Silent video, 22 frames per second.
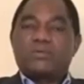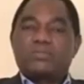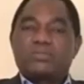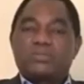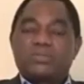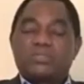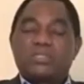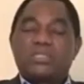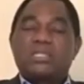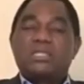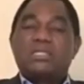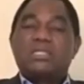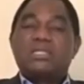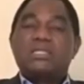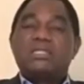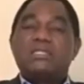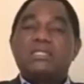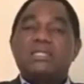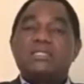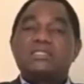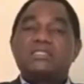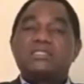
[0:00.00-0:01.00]
our disposal,
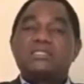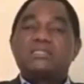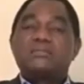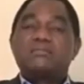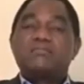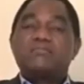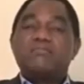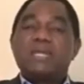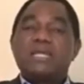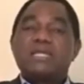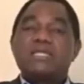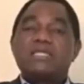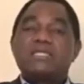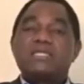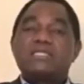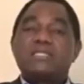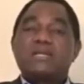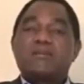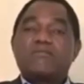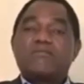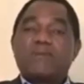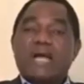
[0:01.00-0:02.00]
let's
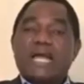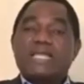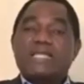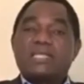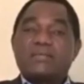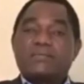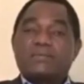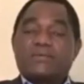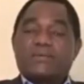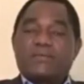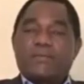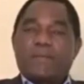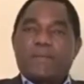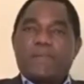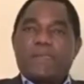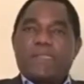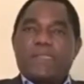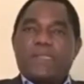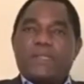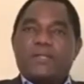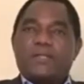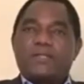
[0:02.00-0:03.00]
make it
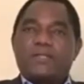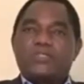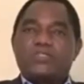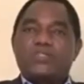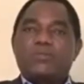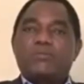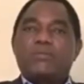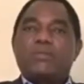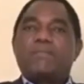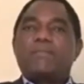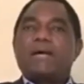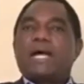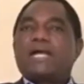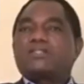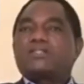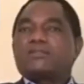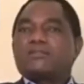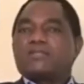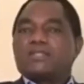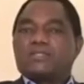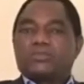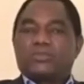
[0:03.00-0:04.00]
available to be
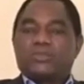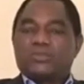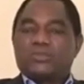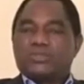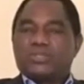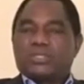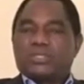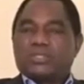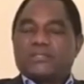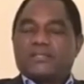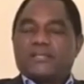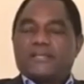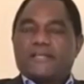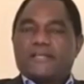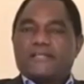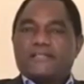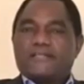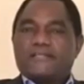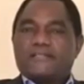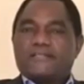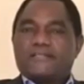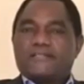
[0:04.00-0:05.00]
part of the solution,
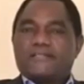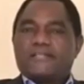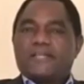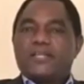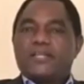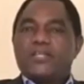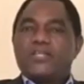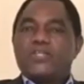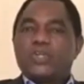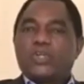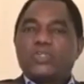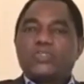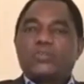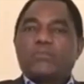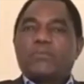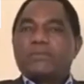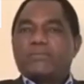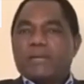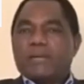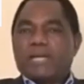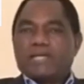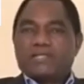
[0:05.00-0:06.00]

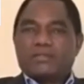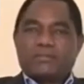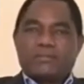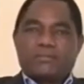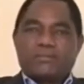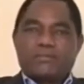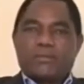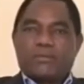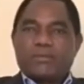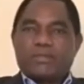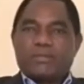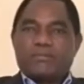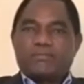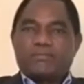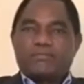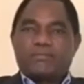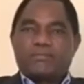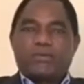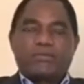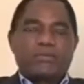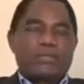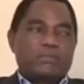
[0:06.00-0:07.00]
not to be part of the
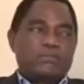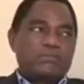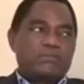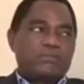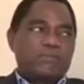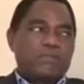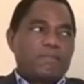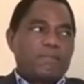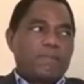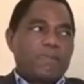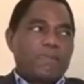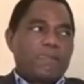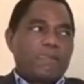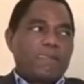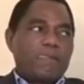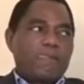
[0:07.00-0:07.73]
problem.